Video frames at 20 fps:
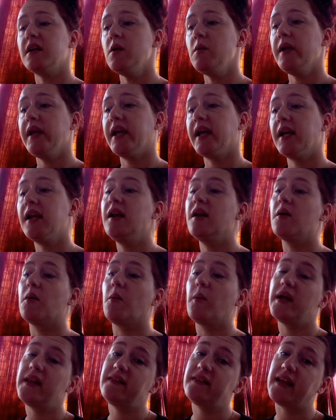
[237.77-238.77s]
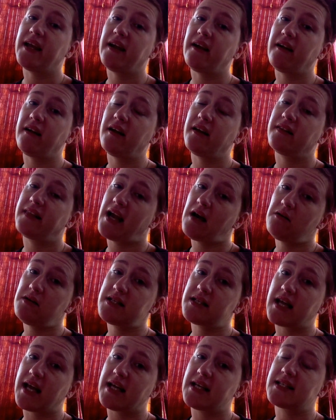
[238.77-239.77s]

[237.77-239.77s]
weekend, went there. That was nice.